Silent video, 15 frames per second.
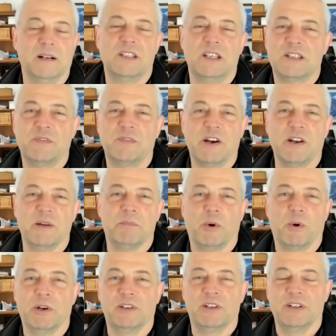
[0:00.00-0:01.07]
it's very
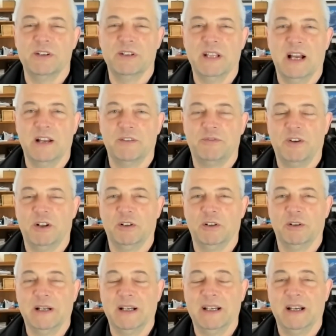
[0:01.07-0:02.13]
important to do that and
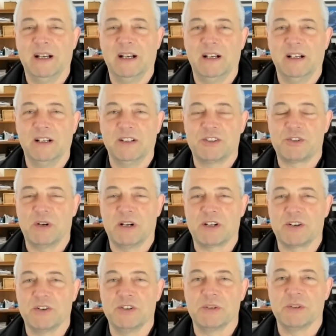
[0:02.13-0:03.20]
follow
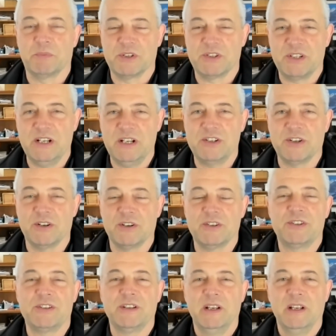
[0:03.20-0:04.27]
structures and
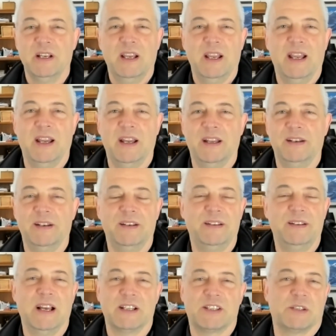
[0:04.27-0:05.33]
procedures. And
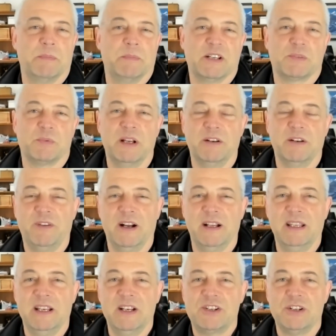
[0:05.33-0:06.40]
that's the best way to
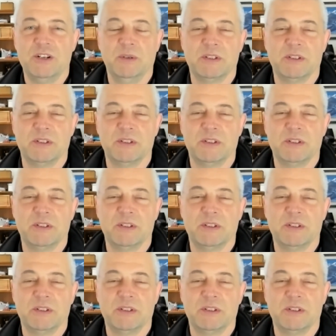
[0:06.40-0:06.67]
find the issue. And